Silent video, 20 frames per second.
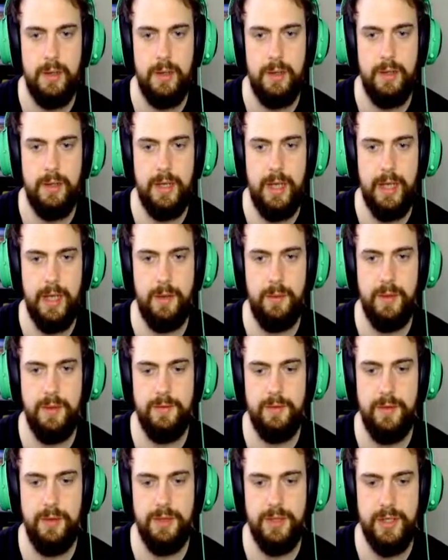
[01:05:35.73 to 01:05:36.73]
You can go in, of
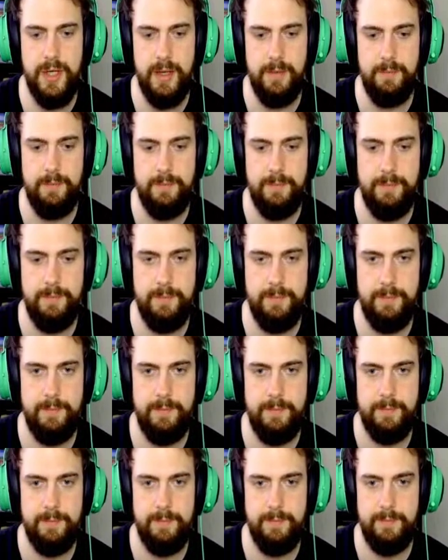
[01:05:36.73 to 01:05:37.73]
course you can.
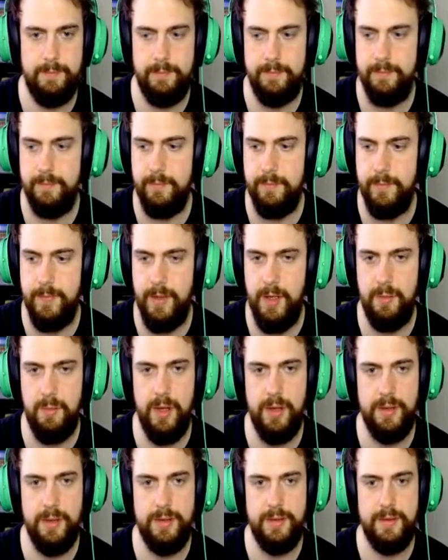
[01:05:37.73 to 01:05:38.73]
No
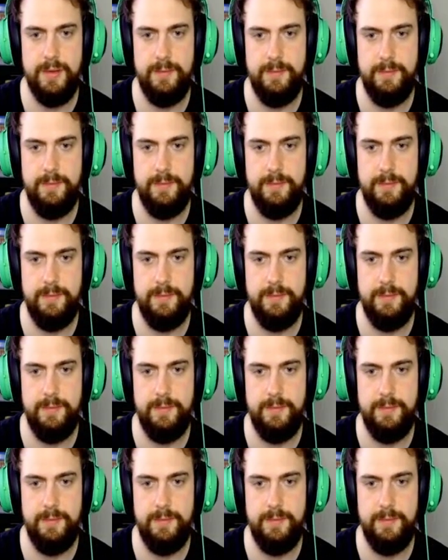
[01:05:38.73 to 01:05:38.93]
blocks.